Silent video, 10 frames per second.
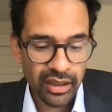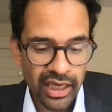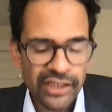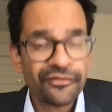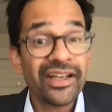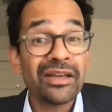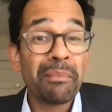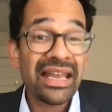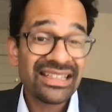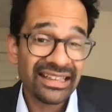as
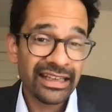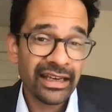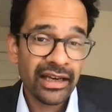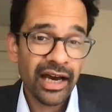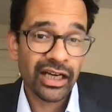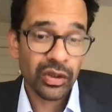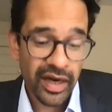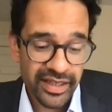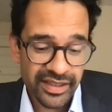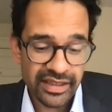fundamentally a
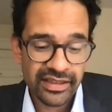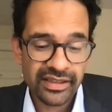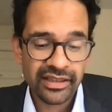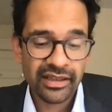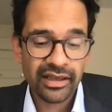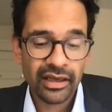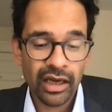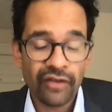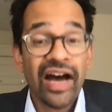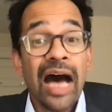crisis
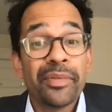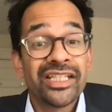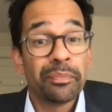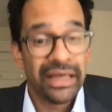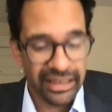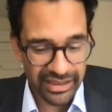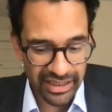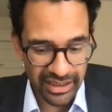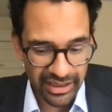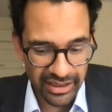of habitability.